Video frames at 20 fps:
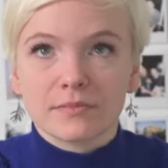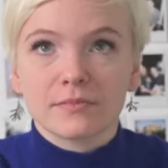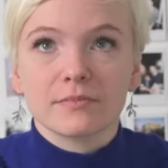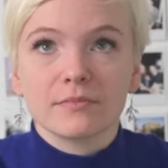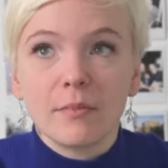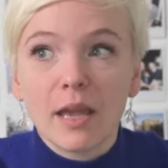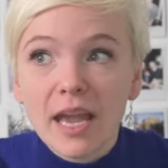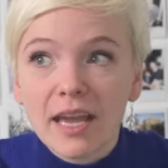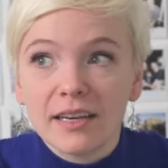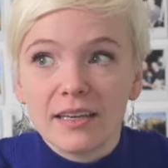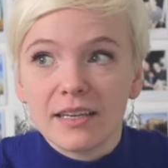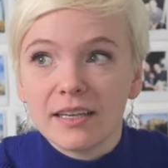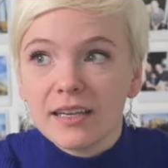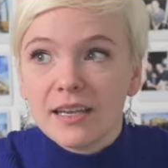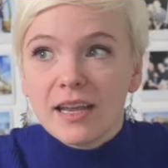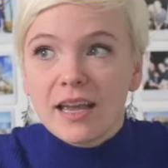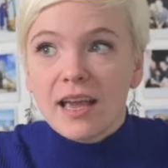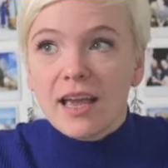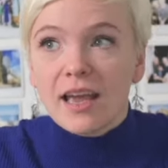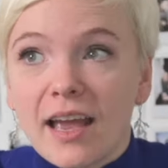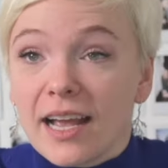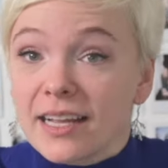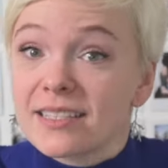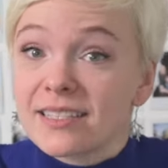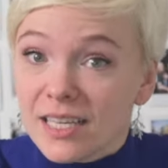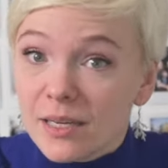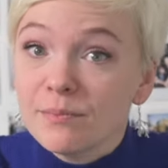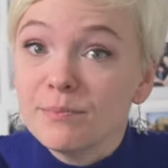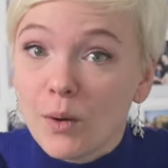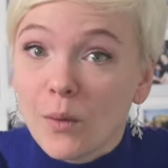Man, at
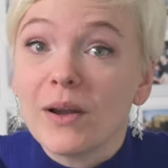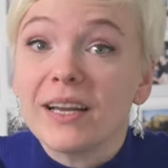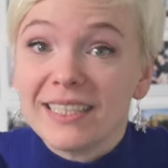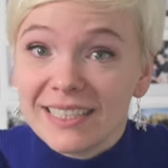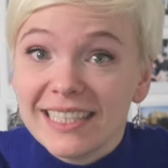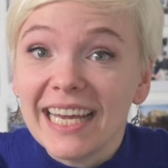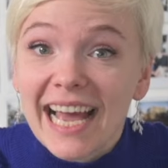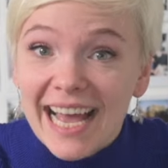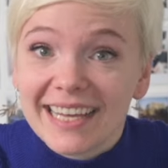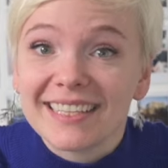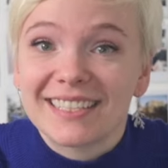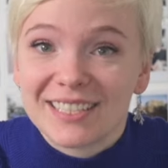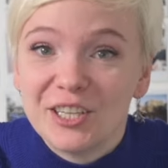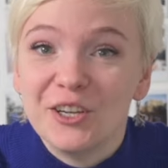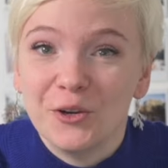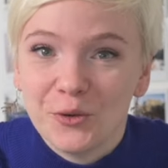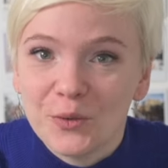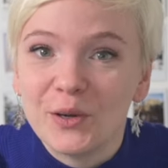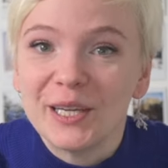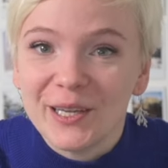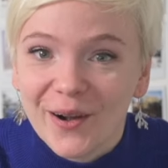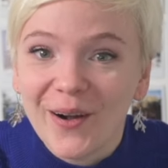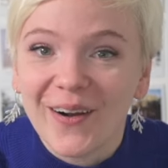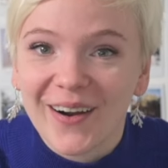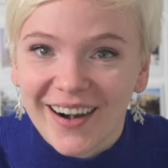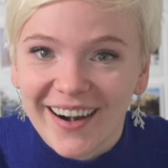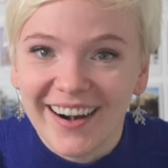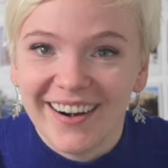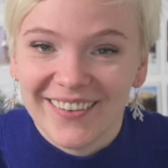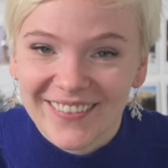some point, yes, we
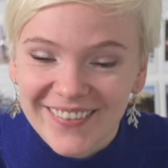are,